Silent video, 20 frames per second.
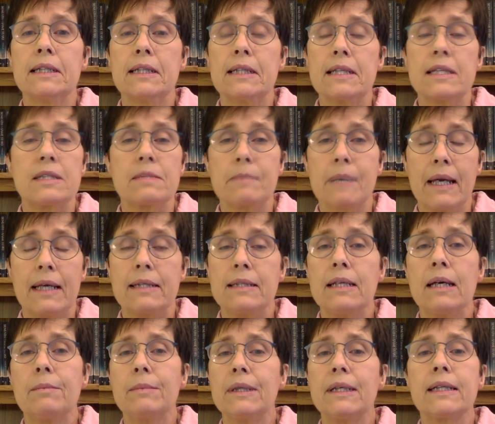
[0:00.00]
This
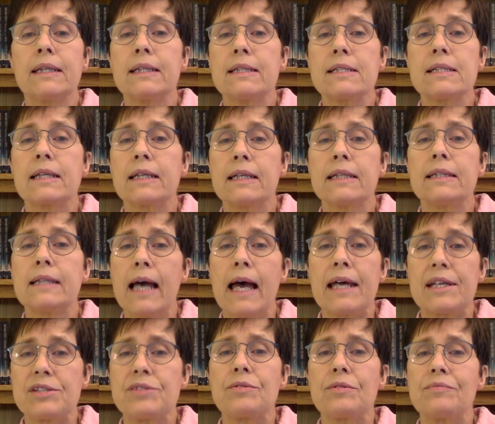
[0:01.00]
pandemic is a
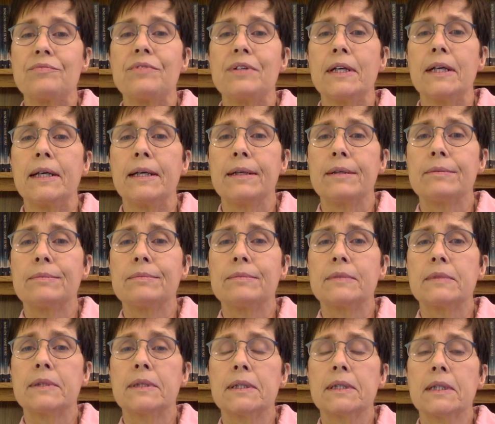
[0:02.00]
catastrophe,
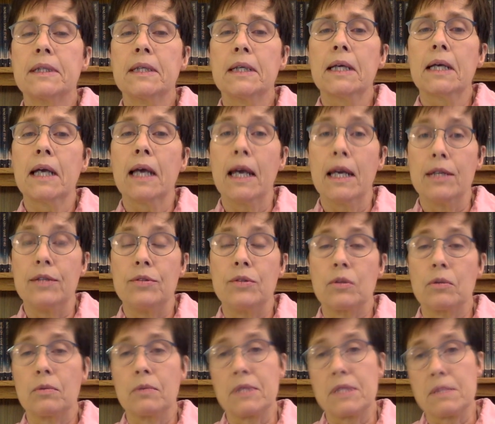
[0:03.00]
and
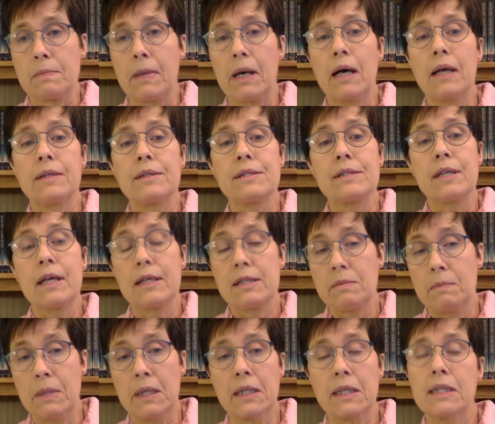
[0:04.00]
your response has
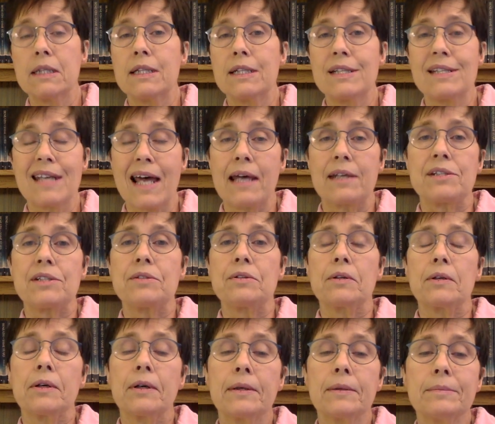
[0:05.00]
been a
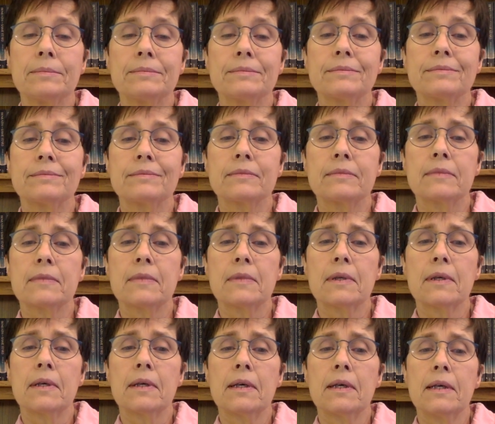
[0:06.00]
disaster.
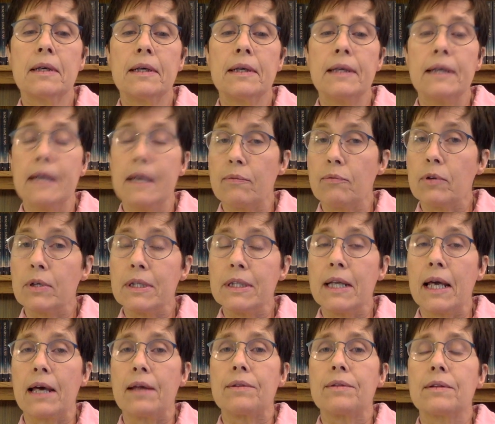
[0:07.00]
Every
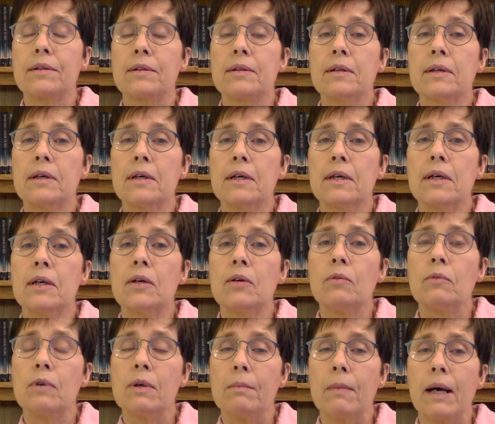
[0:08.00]
death
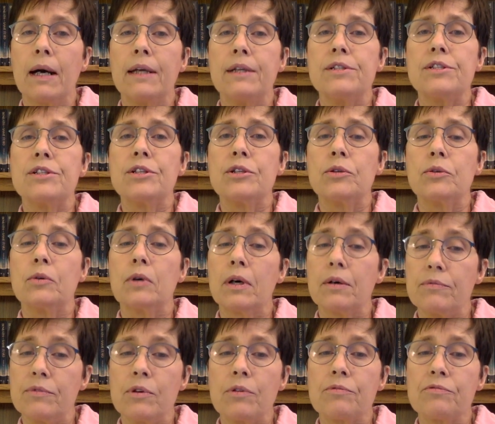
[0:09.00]
reminds you
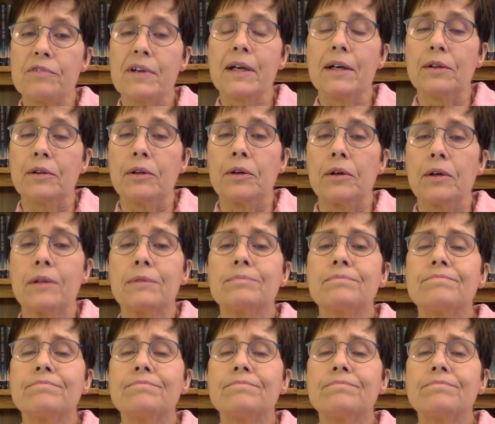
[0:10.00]
of your failure.